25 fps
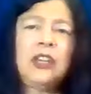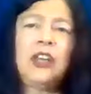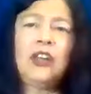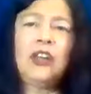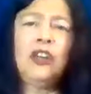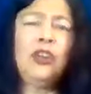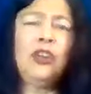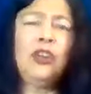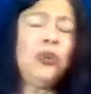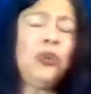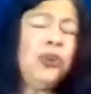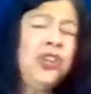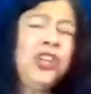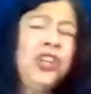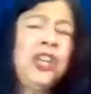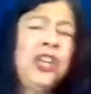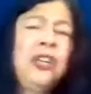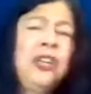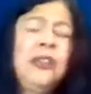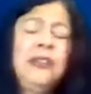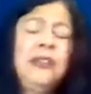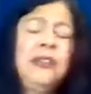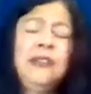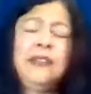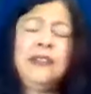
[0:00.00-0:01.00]

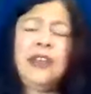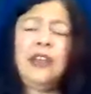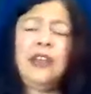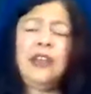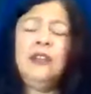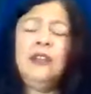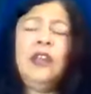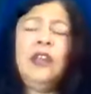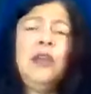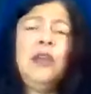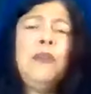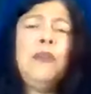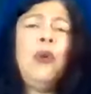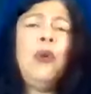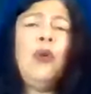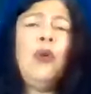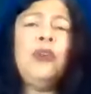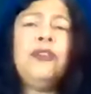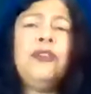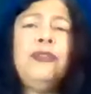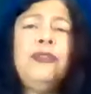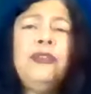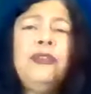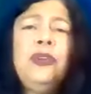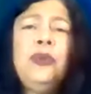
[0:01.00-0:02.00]
cushions, and they bought
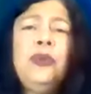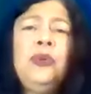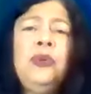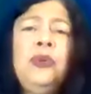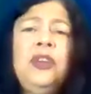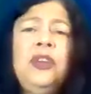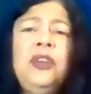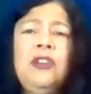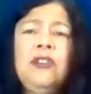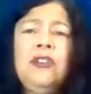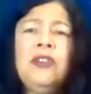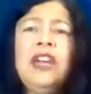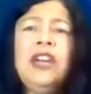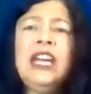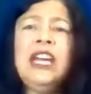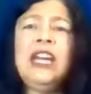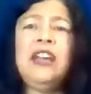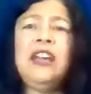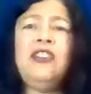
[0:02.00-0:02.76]
food and drink.